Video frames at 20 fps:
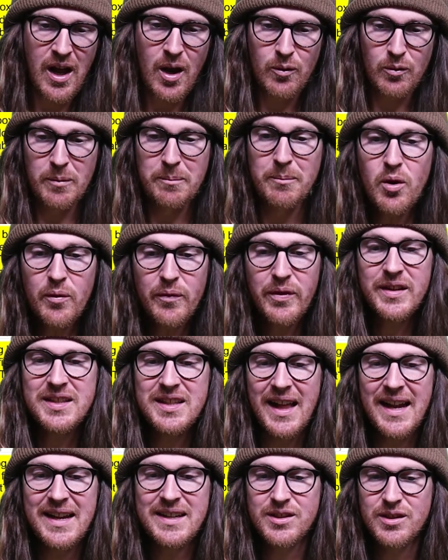remove the
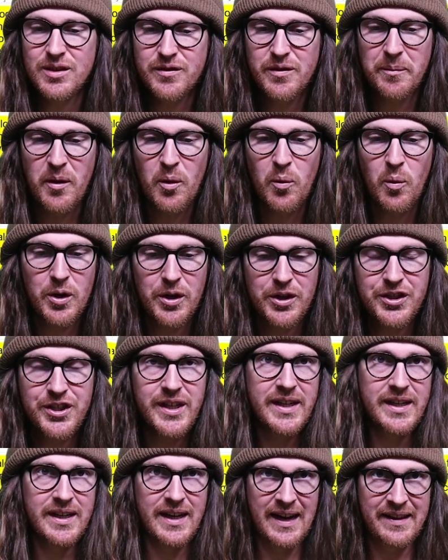slicers from the
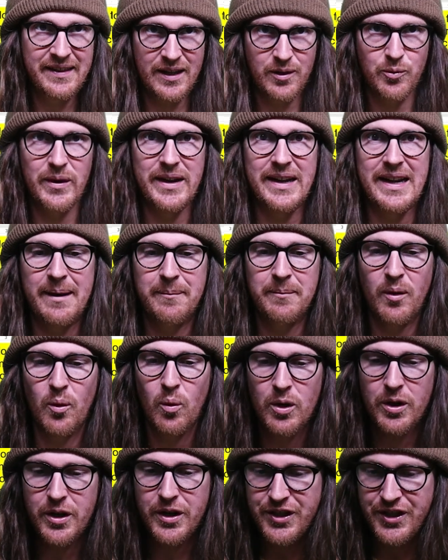worksheet, and then rename the
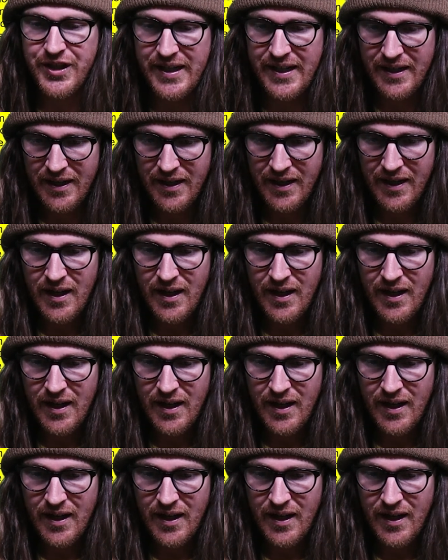worksheet.